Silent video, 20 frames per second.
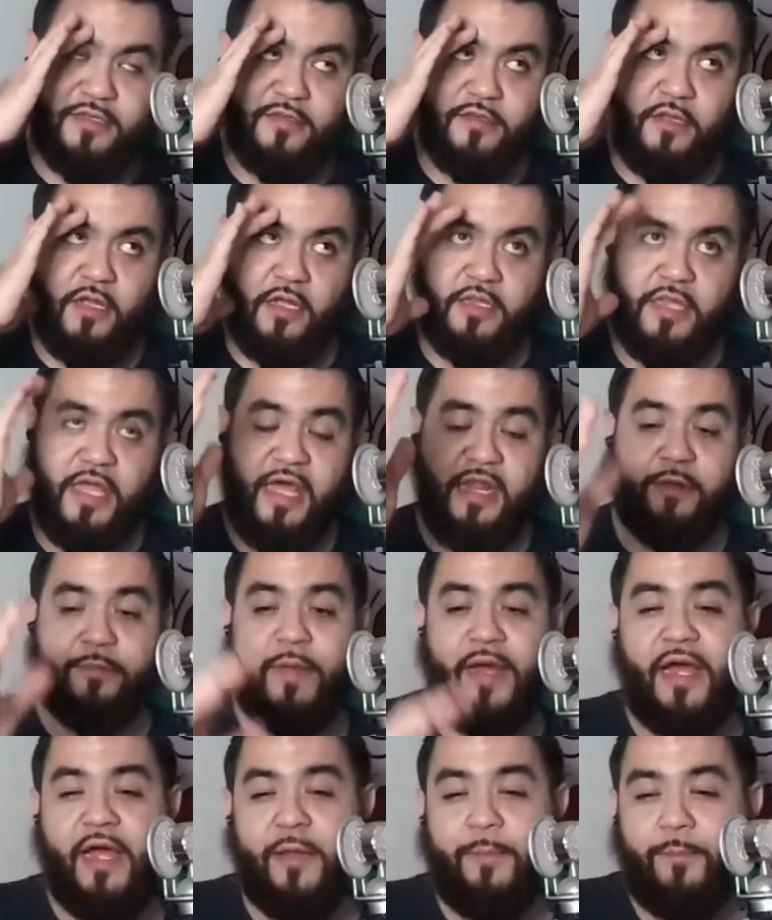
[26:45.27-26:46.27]
a lot of
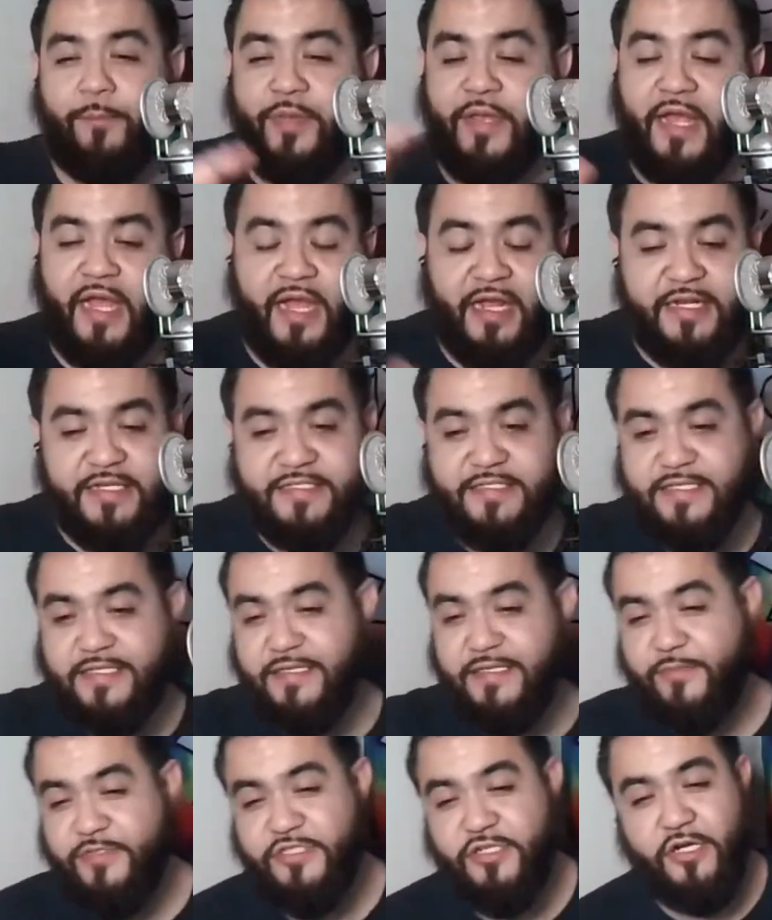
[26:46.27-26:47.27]
my behind the scenes.
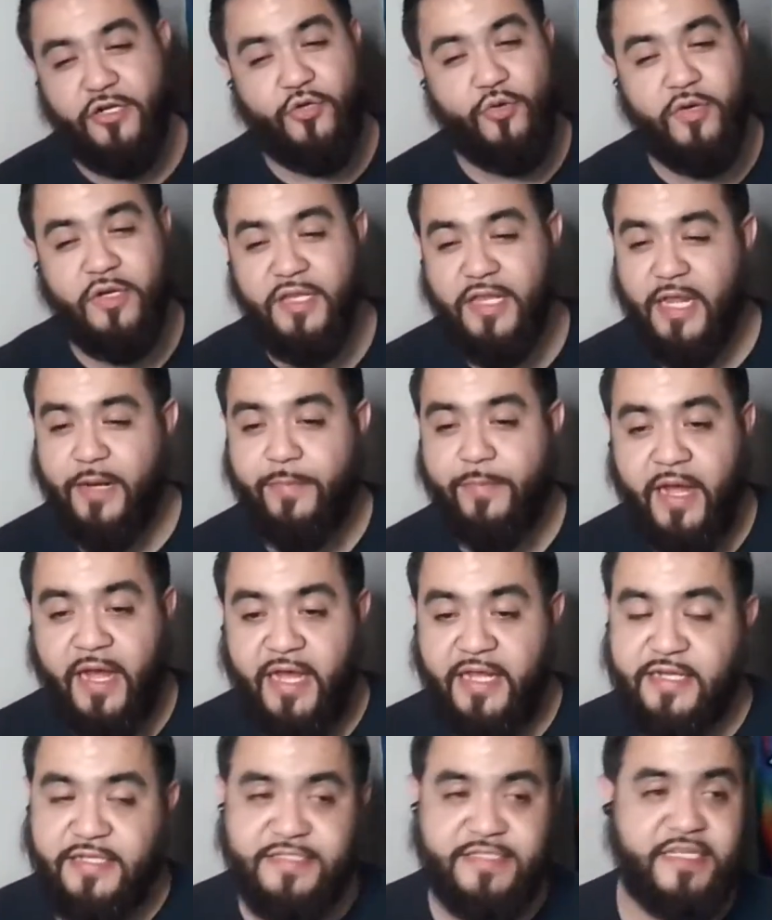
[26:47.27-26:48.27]
I'm gonna start doing a lot of
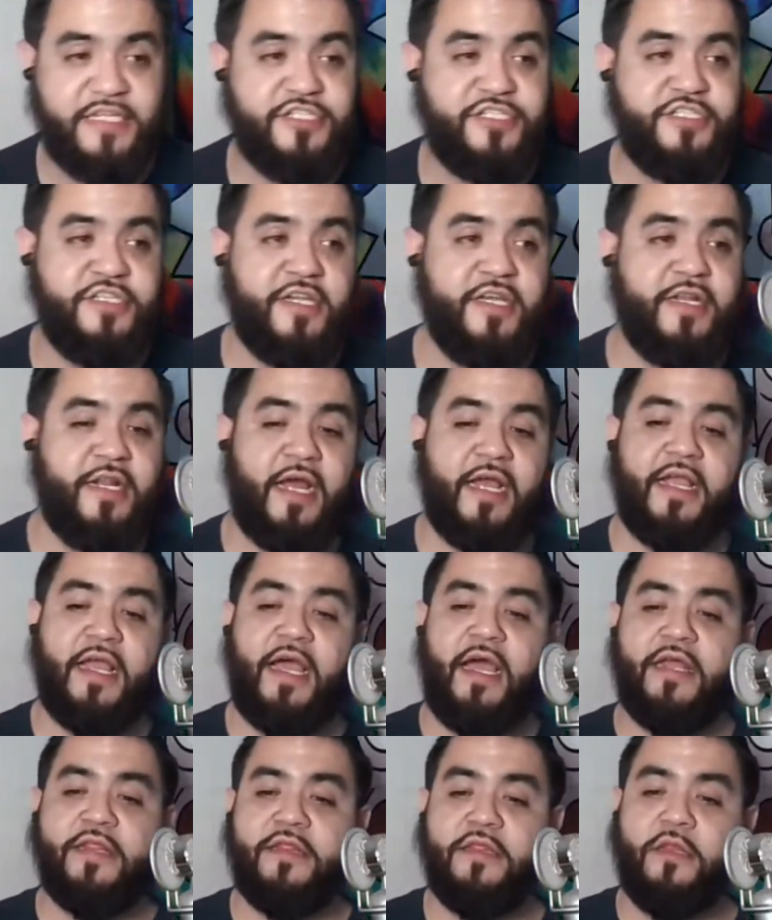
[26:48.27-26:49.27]
behind the scenes shit. I
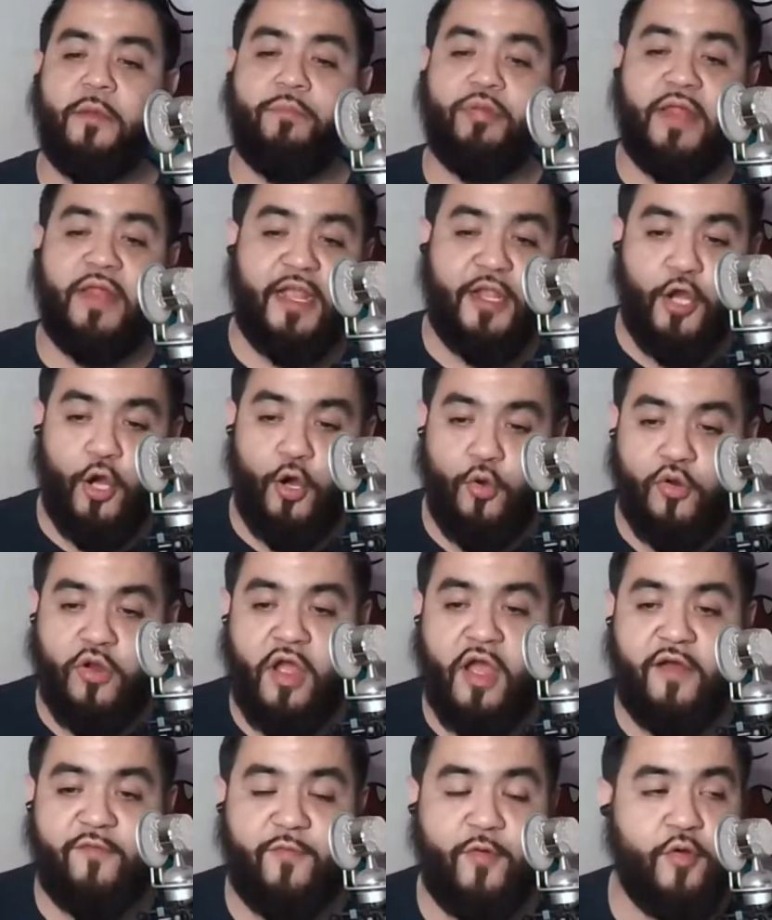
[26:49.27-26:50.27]
got the Black Hole
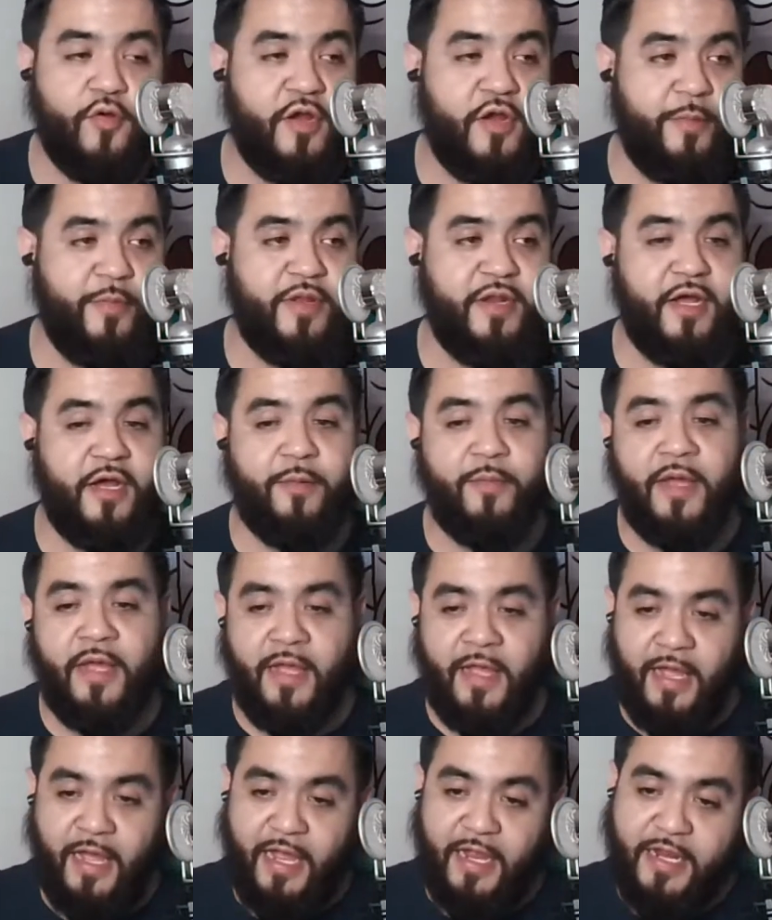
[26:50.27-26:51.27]
Convo coming up.
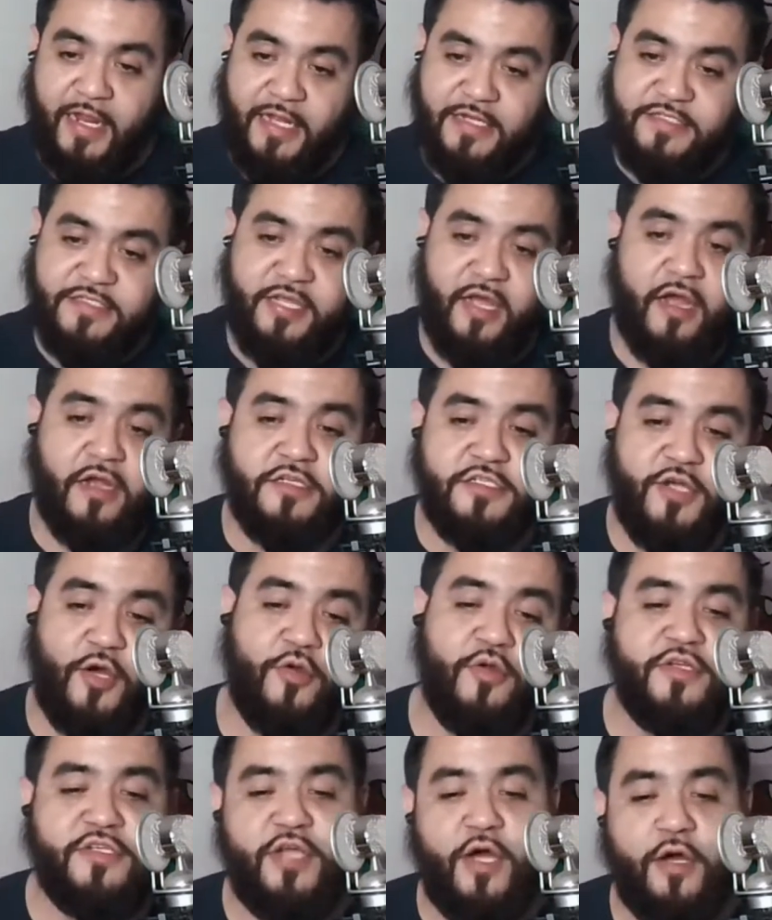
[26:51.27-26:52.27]
I got
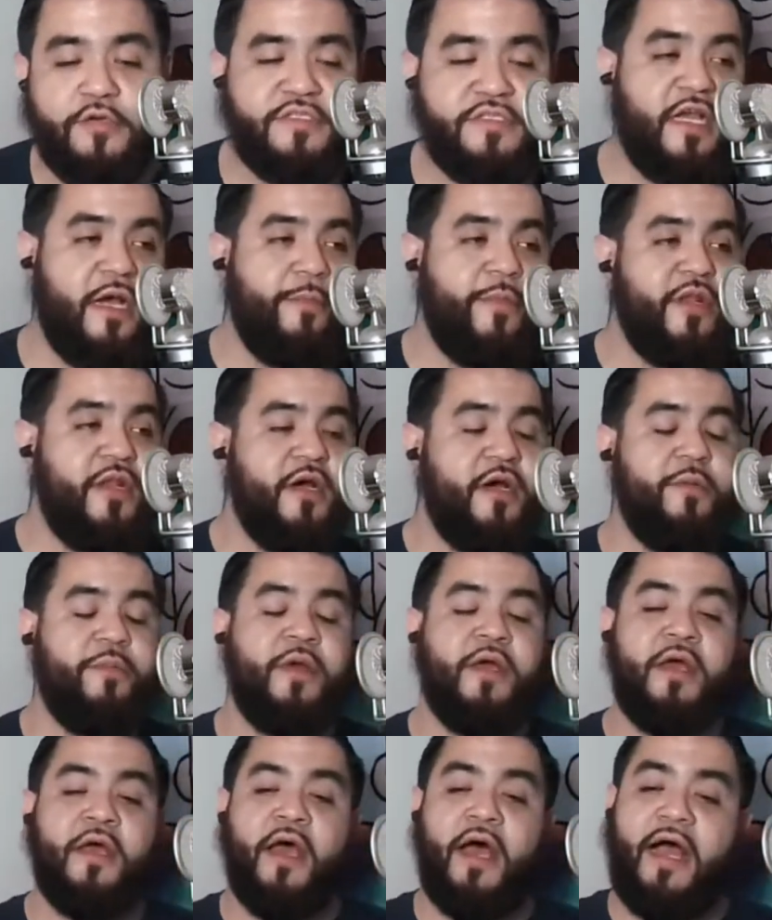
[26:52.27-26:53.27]
Tokin Toast coming up.
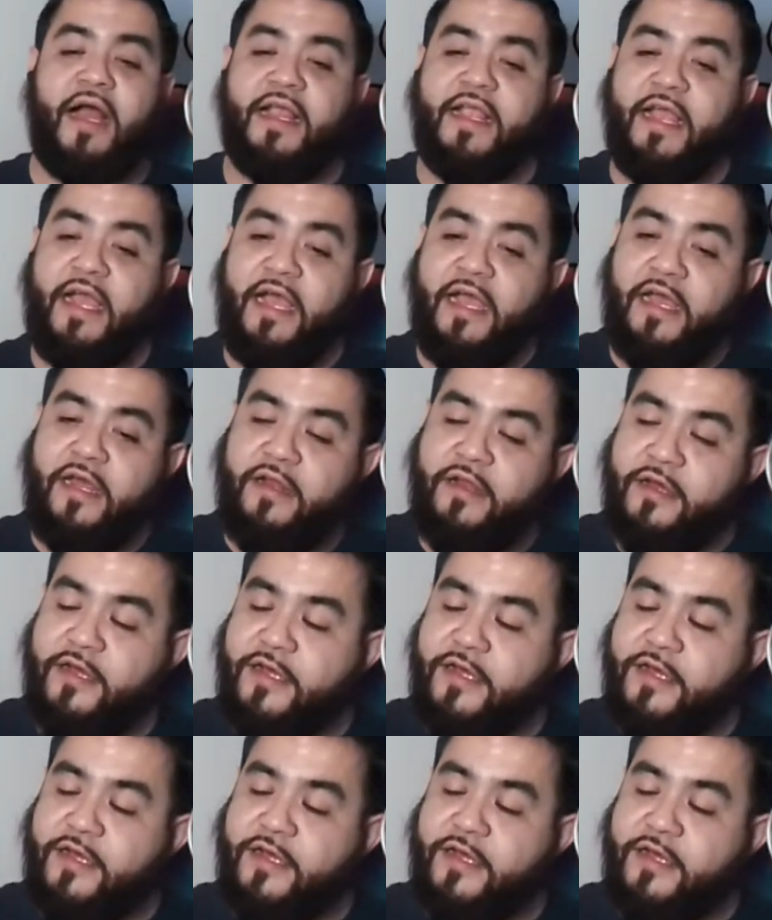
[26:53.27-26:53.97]
I got